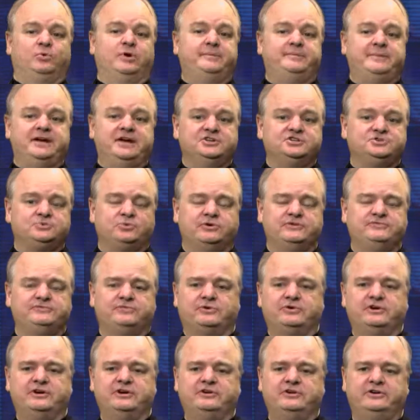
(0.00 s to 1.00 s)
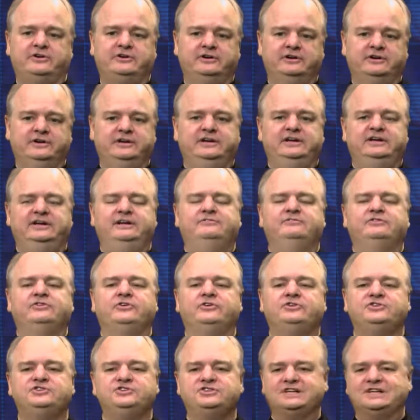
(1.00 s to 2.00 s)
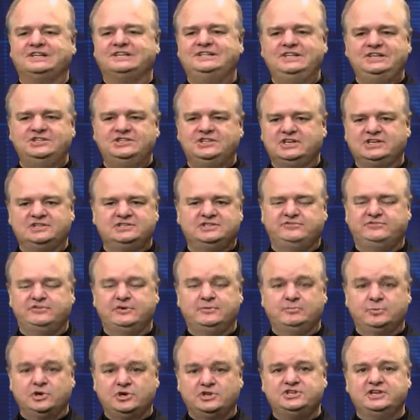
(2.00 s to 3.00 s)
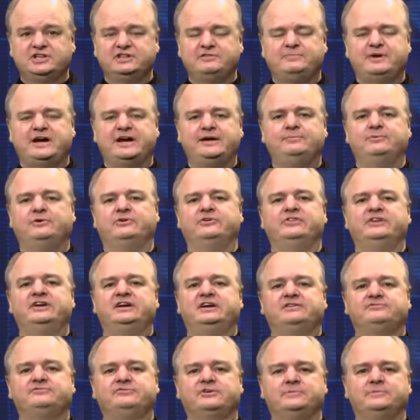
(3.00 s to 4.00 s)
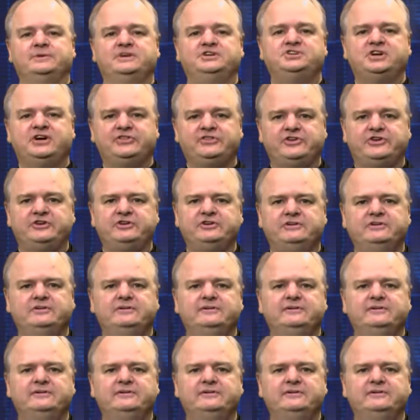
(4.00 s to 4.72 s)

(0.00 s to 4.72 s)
man's word for it, or even though there's 66 different books in the Bible and they confirm each other.